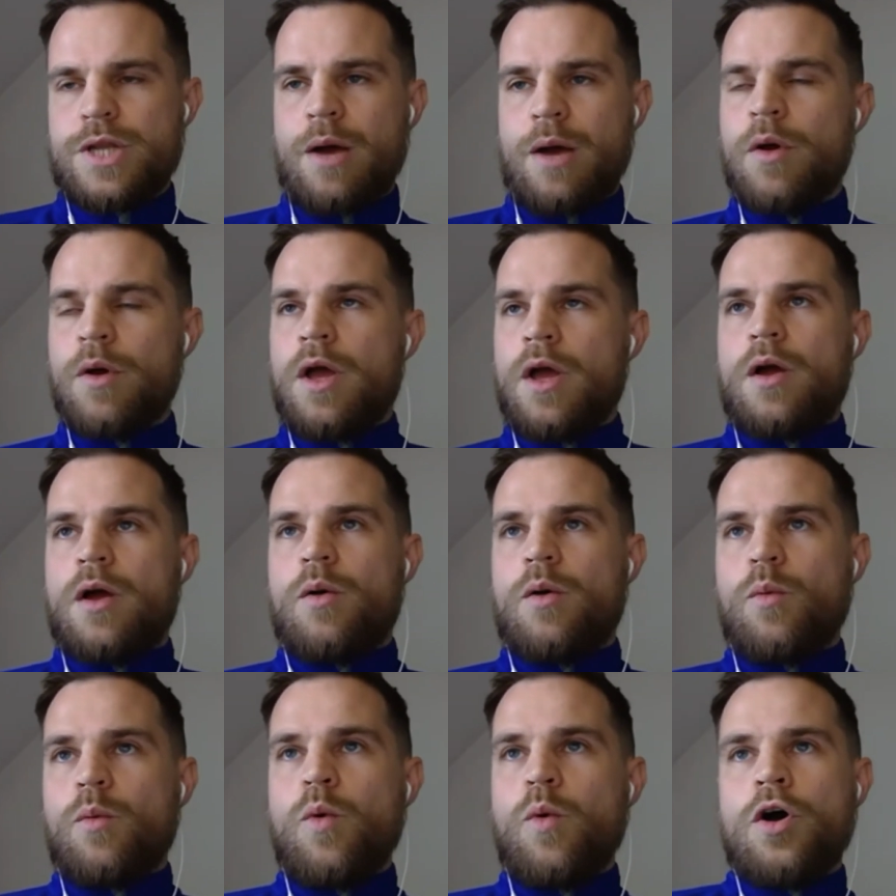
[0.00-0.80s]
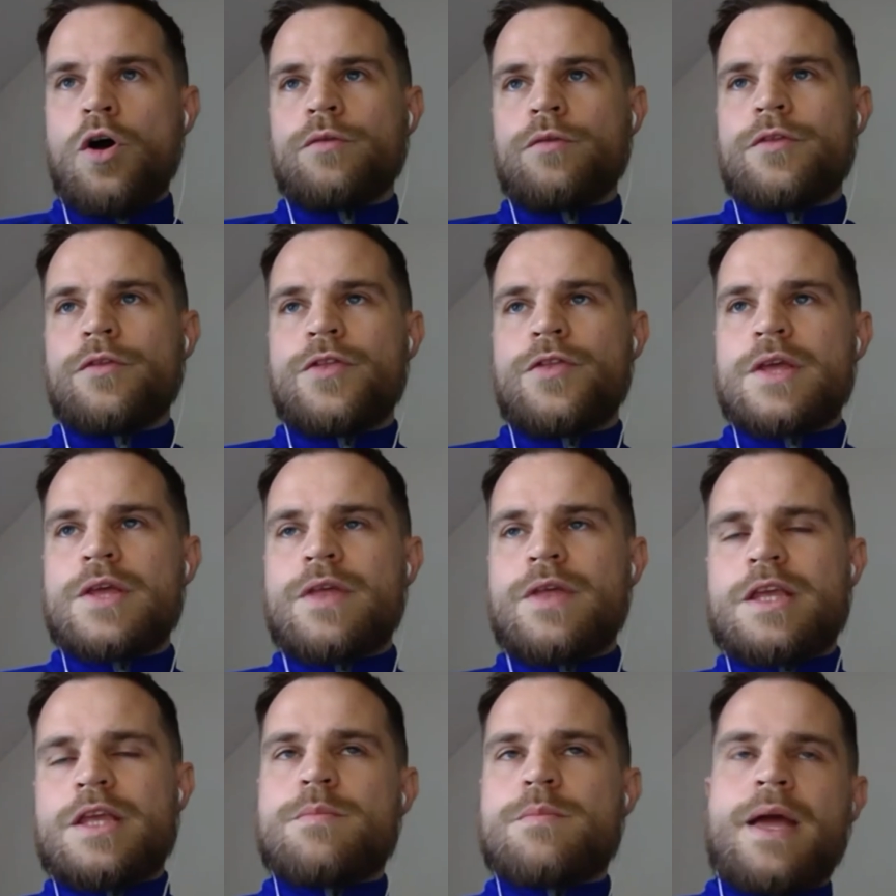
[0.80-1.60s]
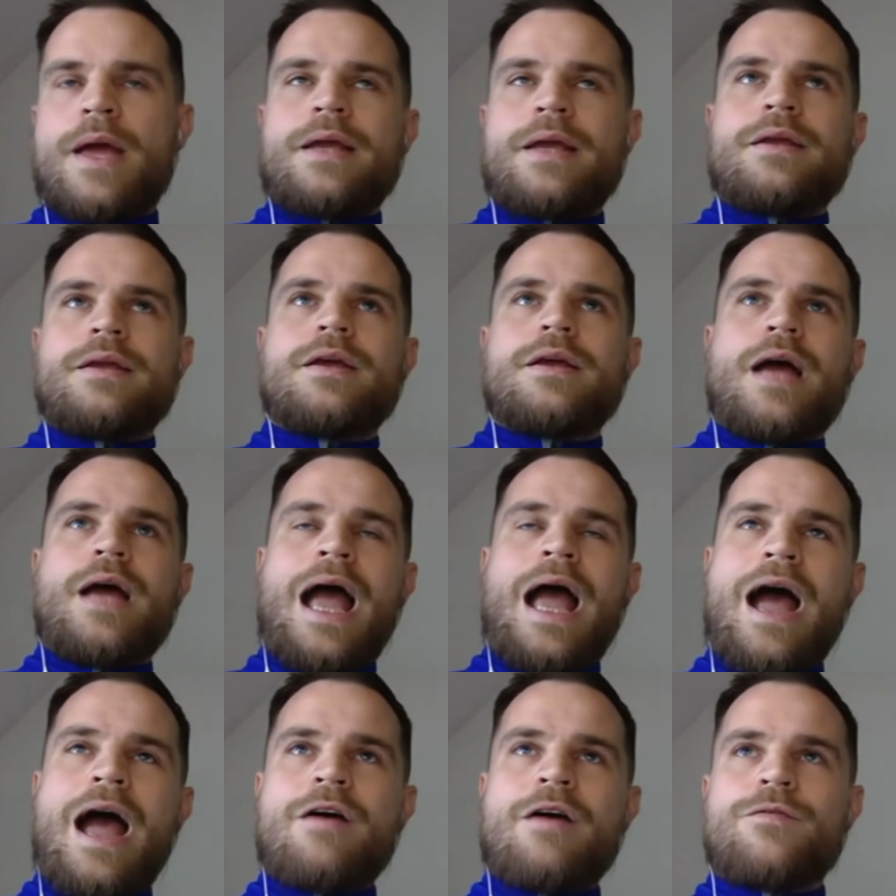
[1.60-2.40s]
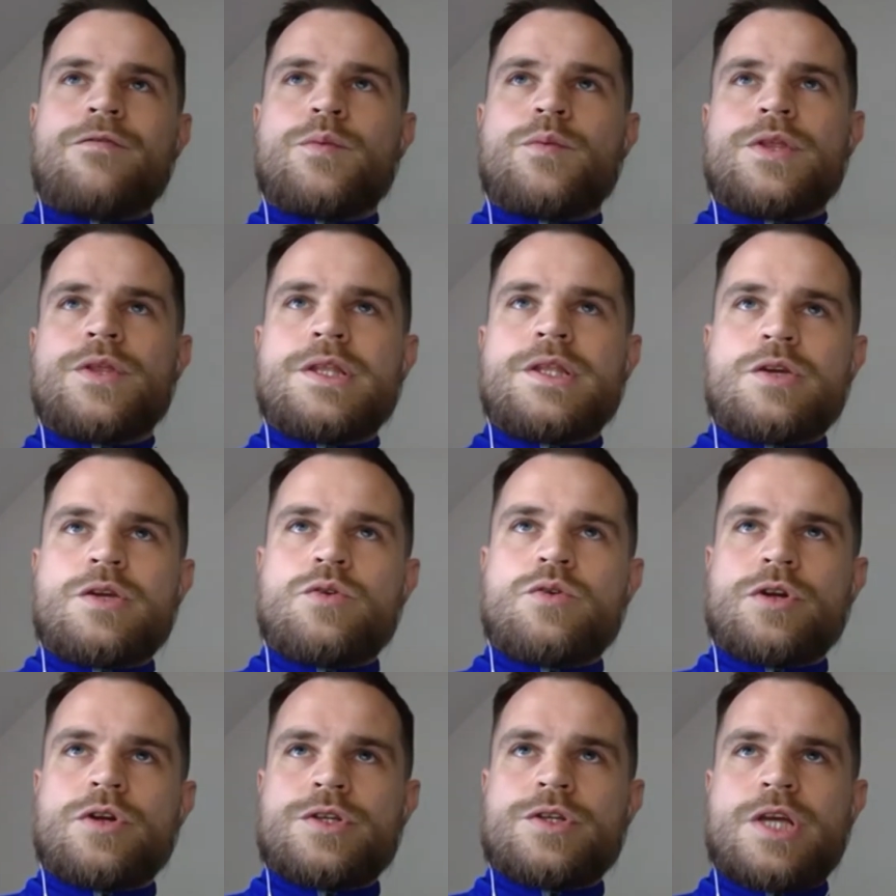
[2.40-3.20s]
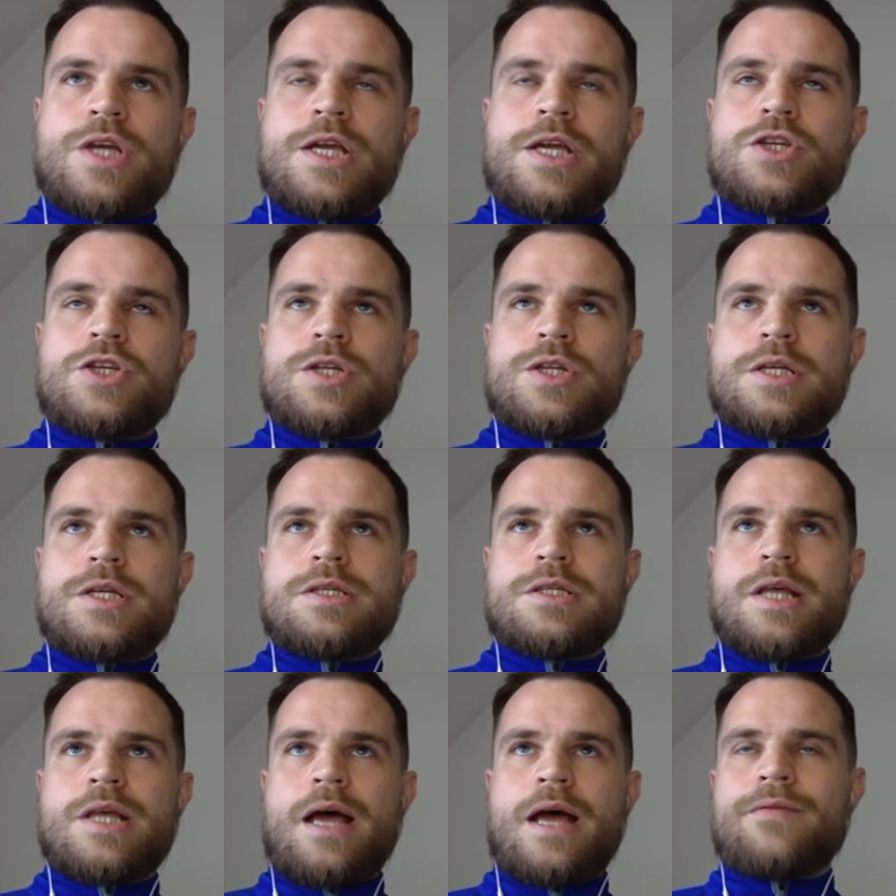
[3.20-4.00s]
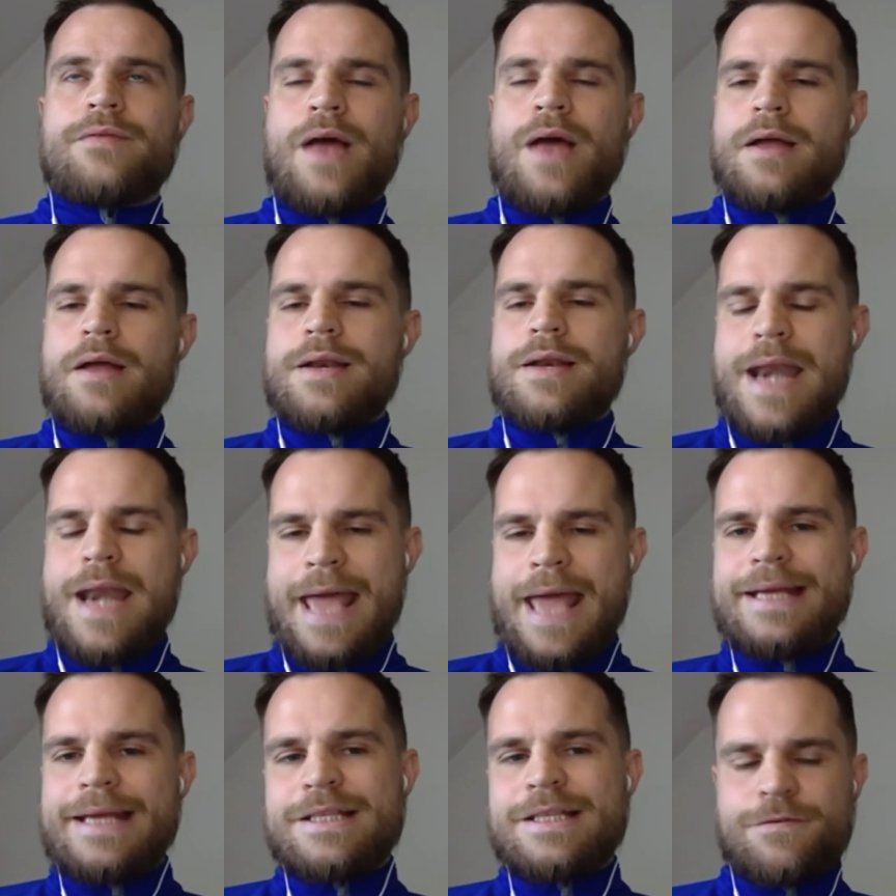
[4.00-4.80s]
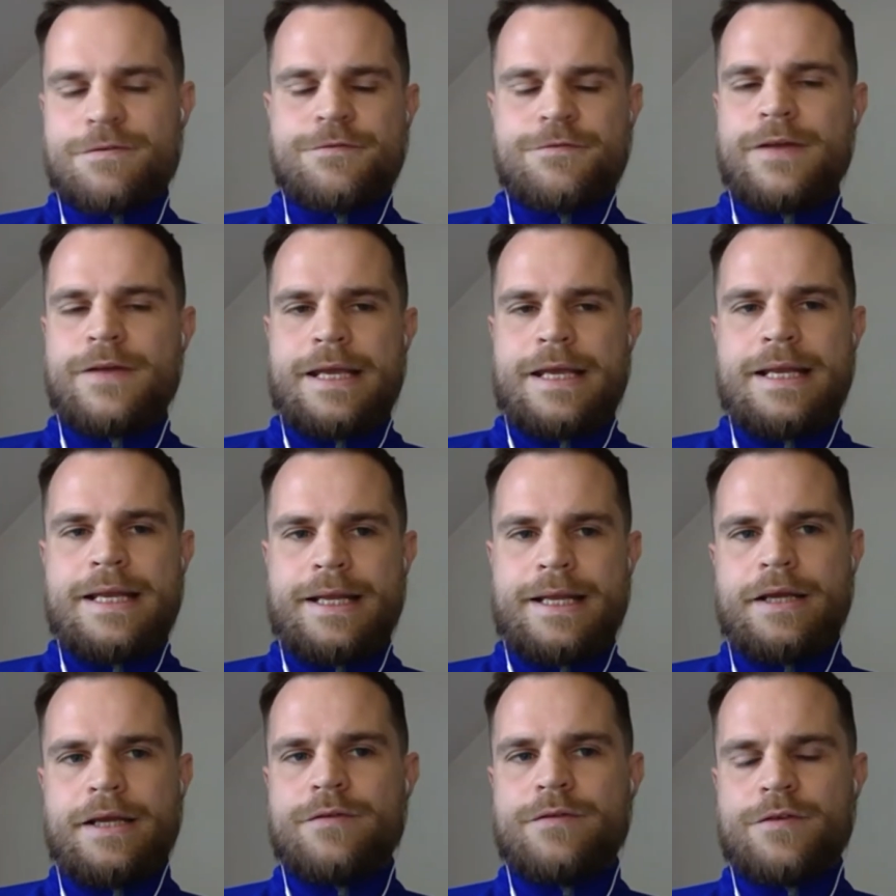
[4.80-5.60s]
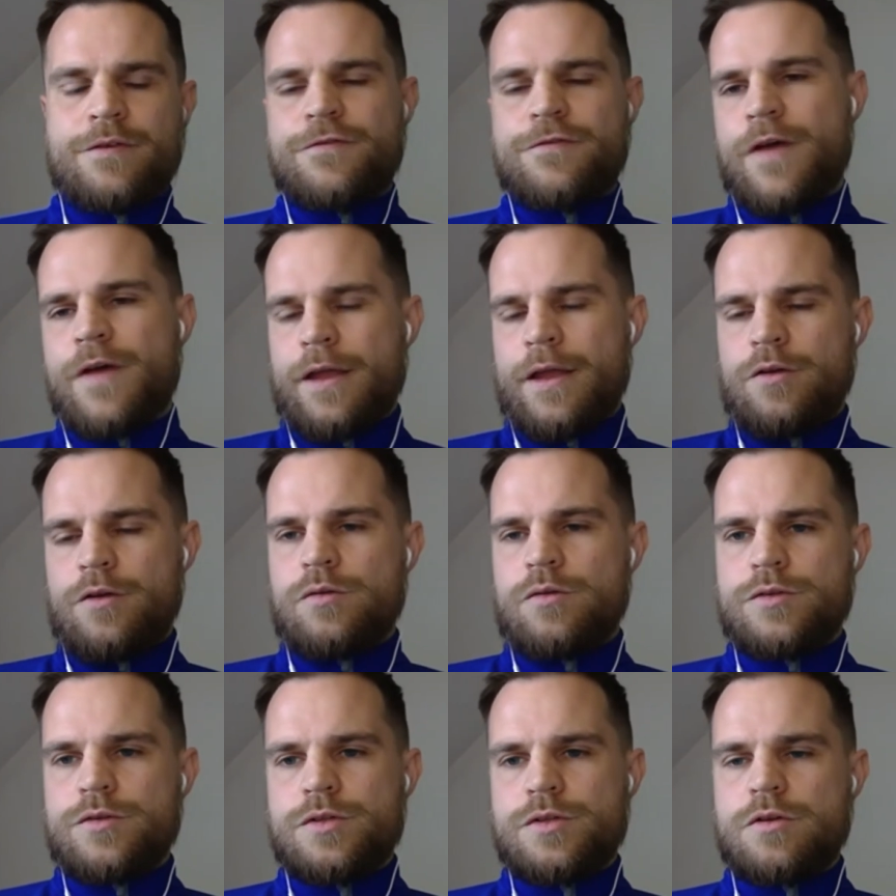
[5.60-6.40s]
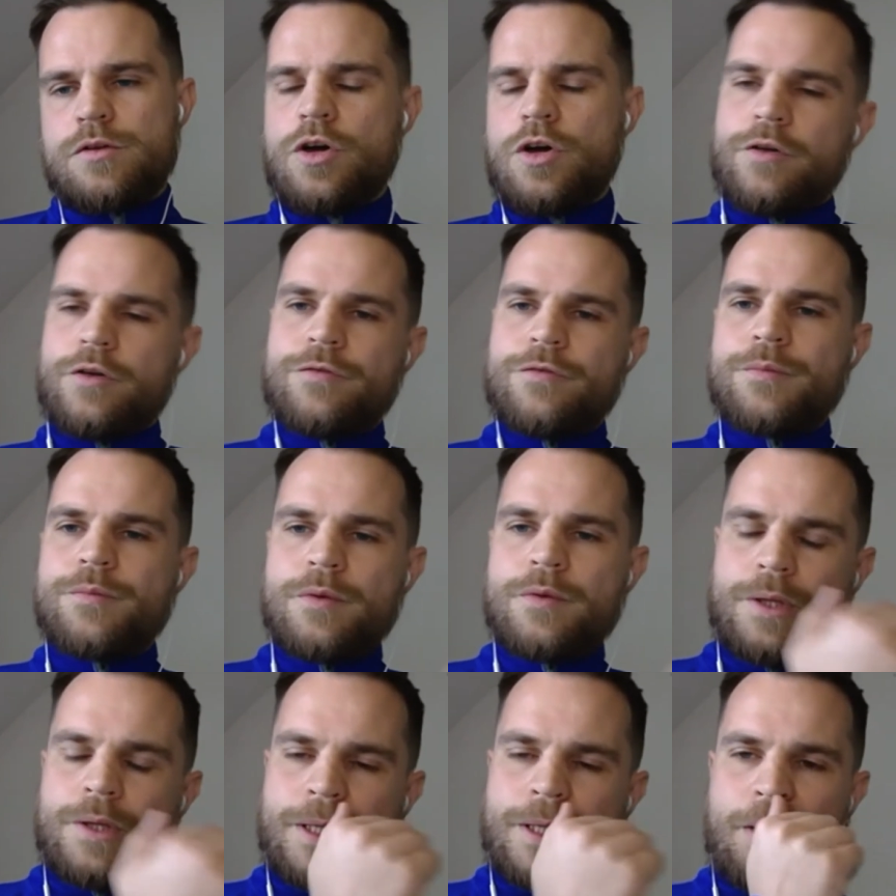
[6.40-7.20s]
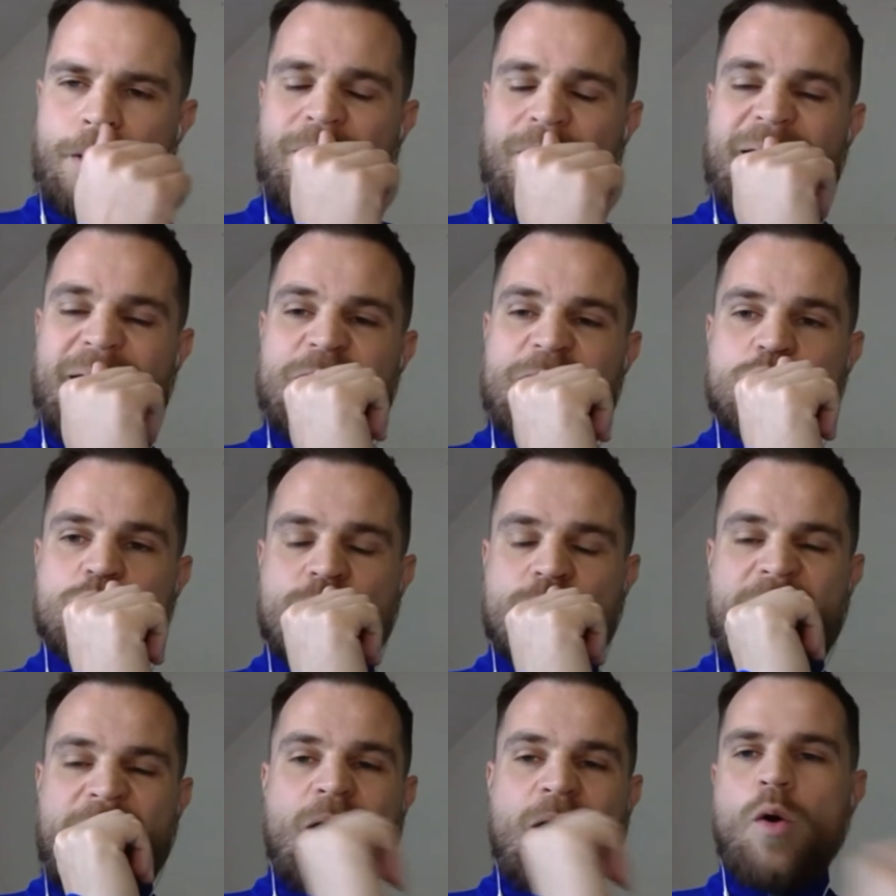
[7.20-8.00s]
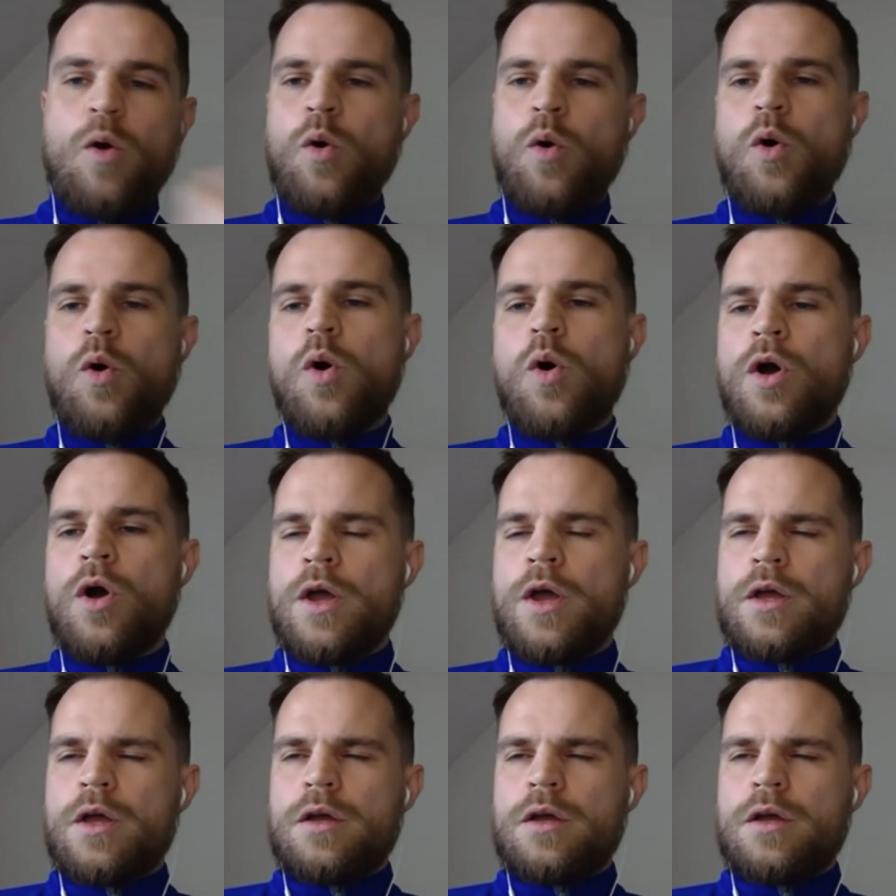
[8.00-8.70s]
Now, one thing that you may have within the organisation is that negative feeling of a failed kind of intranet, or